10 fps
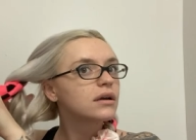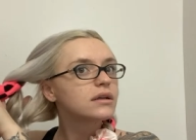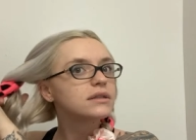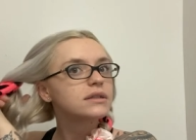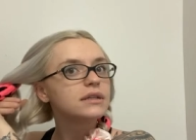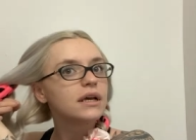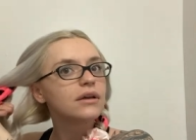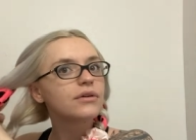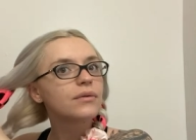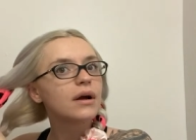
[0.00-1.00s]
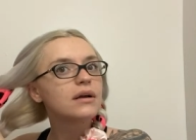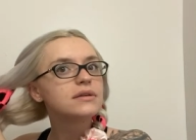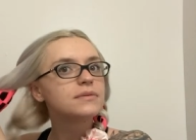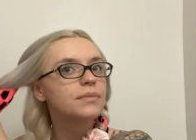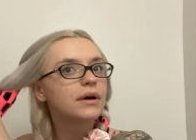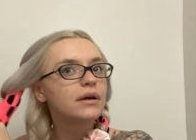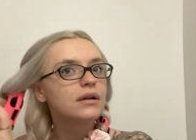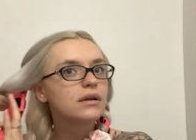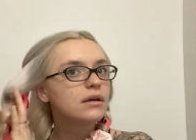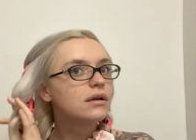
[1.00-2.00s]
gonna stay otherwise,
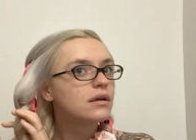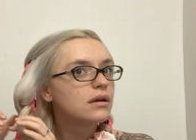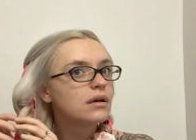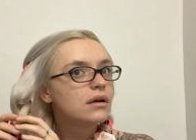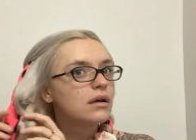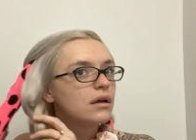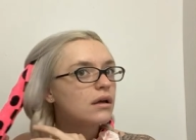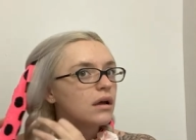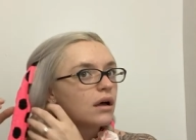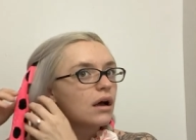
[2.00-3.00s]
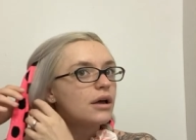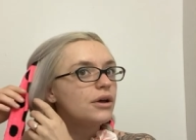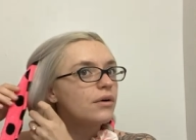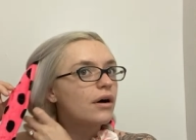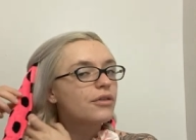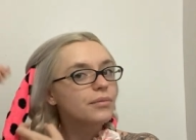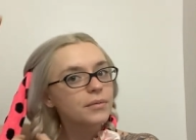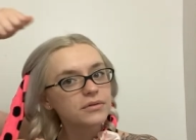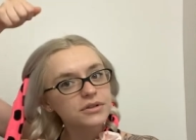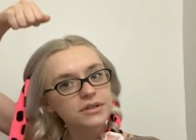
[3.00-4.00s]
but I know other
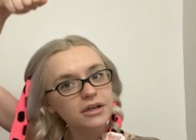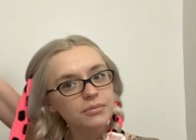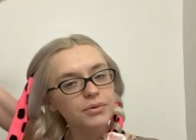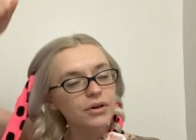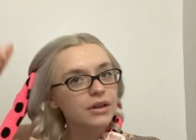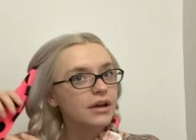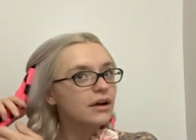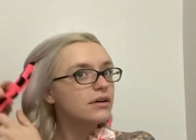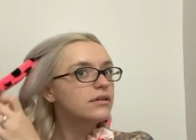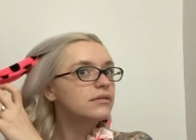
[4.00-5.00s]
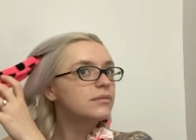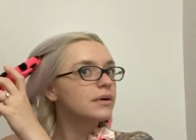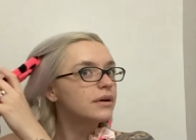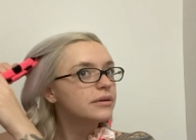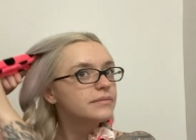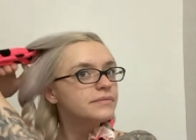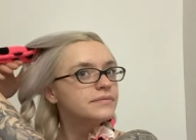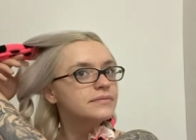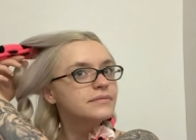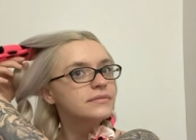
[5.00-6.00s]
people just like pull it out, but
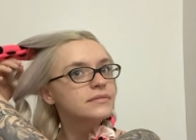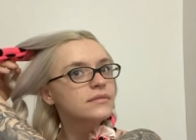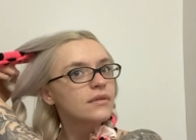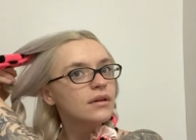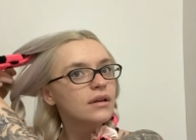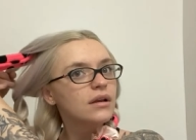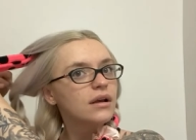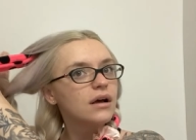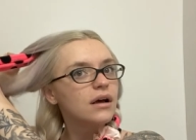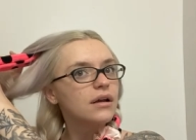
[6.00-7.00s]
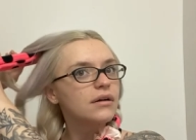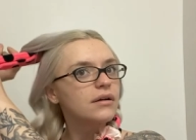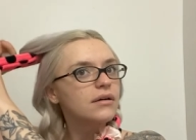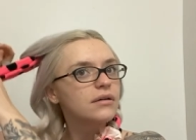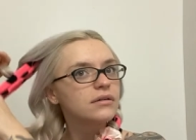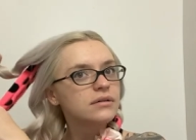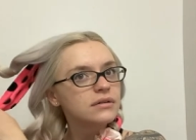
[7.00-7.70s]
I don't know.